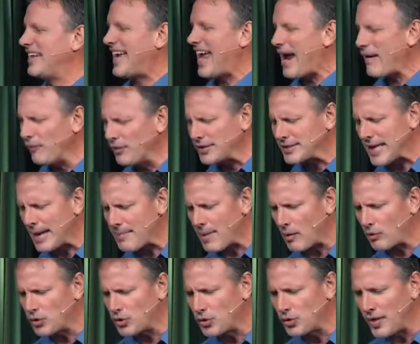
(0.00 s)
every time I
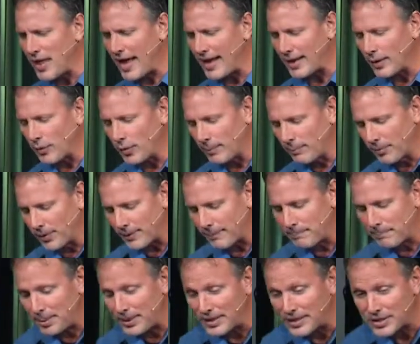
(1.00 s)
would do that, it would bring
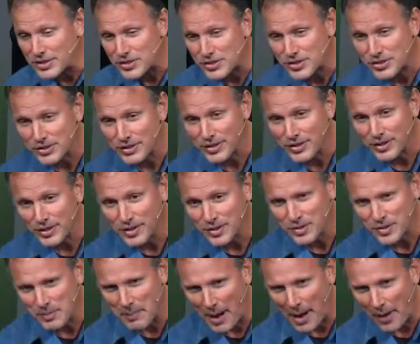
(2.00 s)
peace
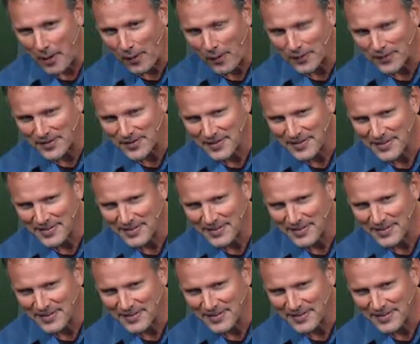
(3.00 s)
to my heart.